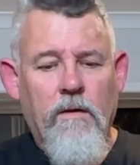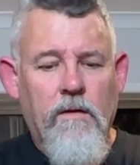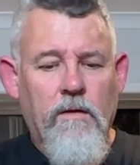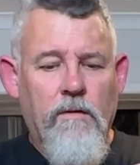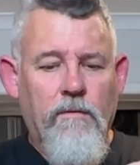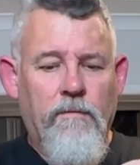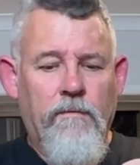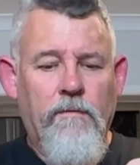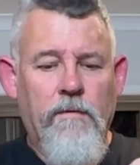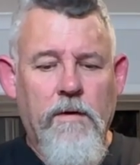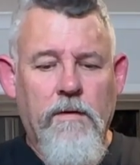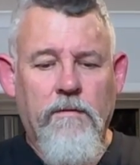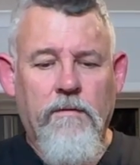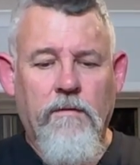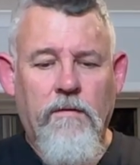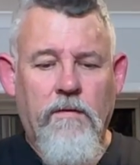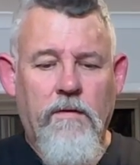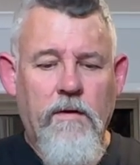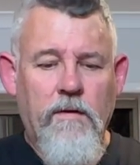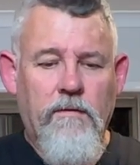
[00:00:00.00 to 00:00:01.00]
You fix
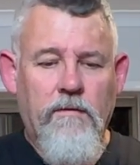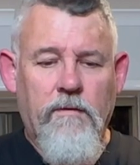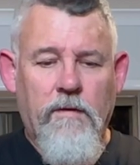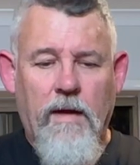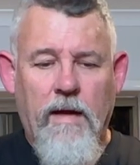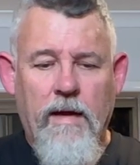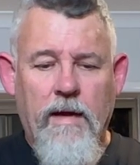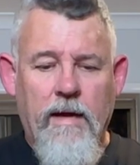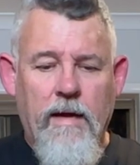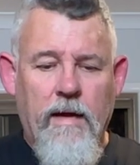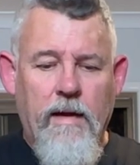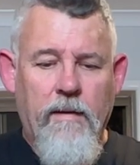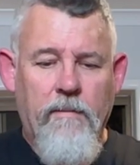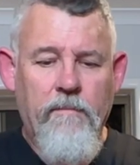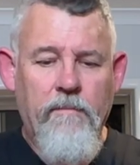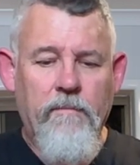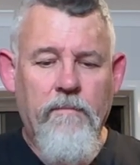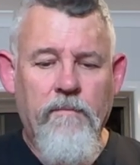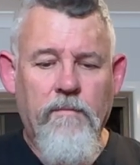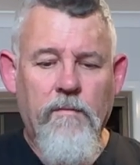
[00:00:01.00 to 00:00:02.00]
this
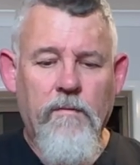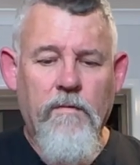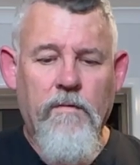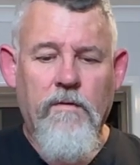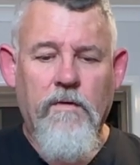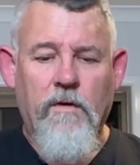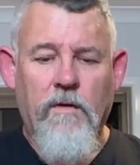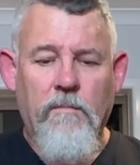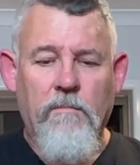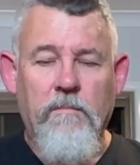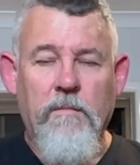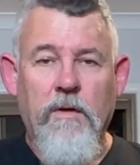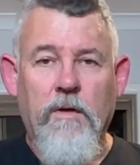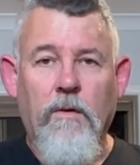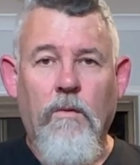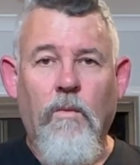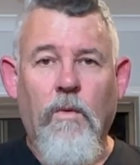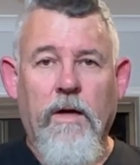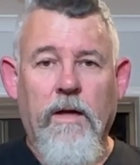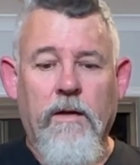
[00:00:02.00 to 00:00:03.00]
arm to the
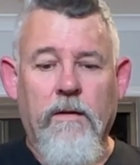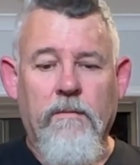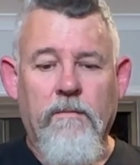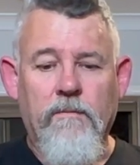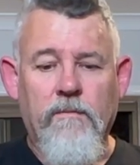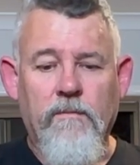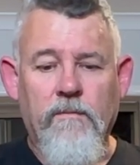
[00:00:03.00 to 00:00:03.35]
middle one.